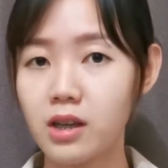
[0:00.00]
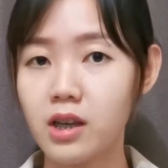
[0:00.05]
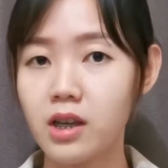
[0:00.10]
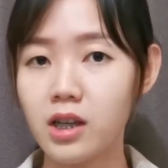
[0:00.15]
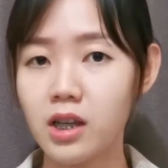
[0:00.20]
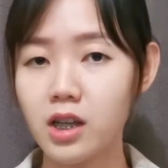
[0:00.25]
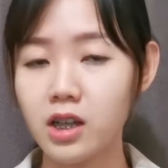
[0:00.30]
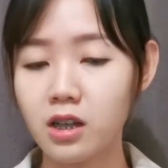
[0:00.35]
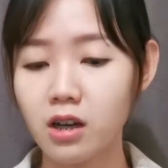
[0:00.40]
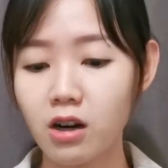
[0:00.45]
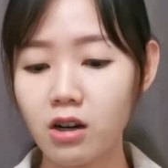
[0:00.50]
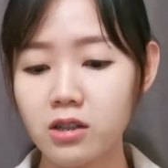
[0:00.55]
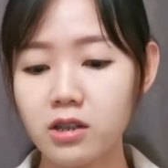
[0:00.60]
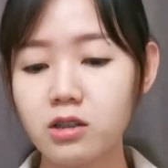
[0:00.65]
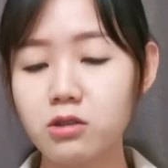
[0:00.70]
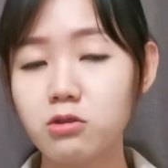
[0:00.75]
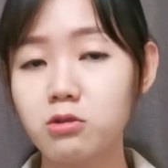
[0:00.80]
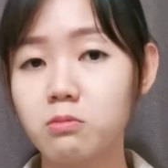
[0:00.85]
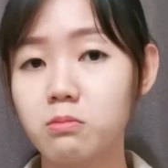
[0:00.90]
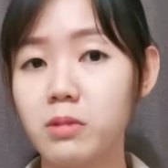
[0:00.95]
in order
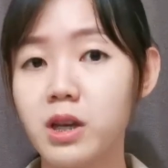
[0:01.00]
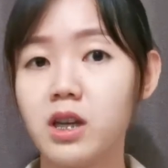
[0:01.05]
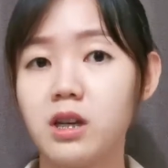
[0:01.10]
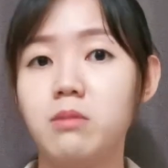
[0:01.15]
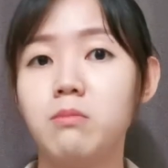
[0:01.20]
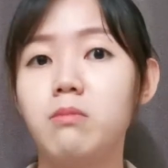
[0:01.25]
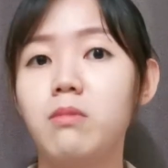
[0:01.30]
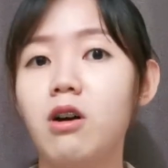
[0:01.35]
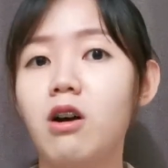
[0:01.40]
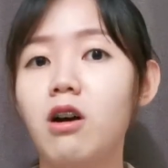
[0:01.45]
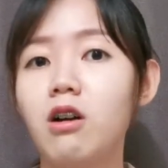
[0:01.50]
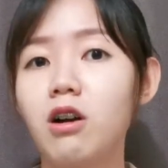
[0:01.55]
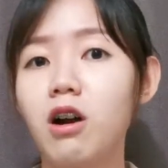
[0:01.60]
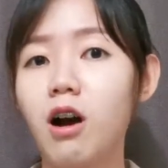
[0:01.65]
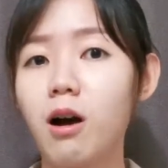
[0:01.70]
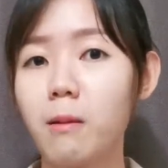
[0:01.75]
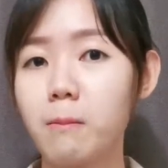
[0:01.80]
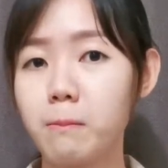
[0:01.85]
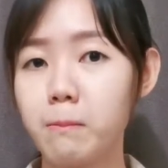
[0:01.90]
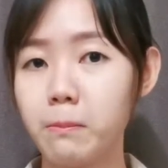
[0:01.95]
to make a more
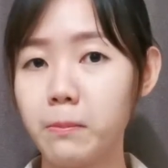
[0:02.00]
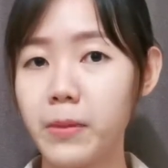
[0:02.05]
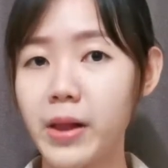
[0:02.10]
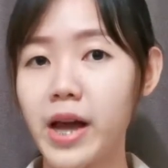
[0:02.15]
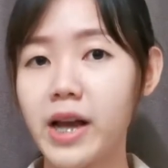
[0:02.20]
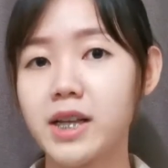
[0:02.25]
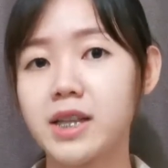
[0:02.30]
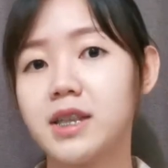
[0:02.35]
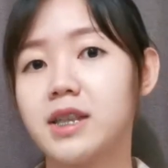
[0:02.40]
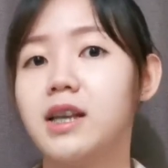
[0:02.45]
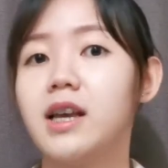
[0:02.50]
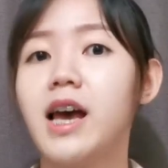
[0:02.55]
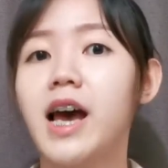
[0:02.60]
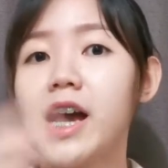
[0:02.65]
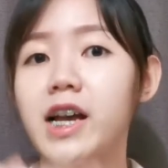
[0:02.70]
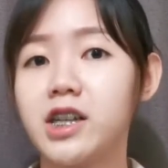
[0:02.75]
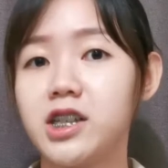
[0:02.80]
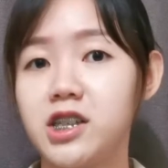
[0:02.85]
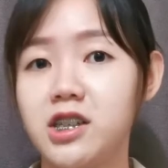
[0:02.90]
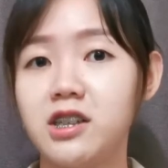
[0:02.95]
complex
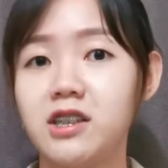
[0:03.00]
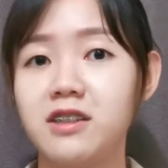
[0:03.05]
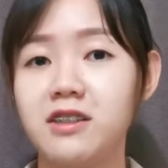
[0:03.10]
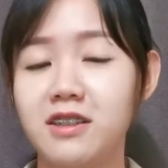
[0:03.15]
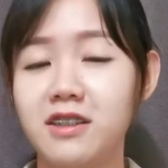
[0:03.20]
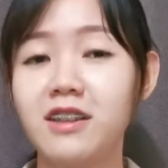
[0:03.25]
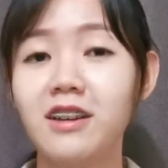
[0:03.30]
actions.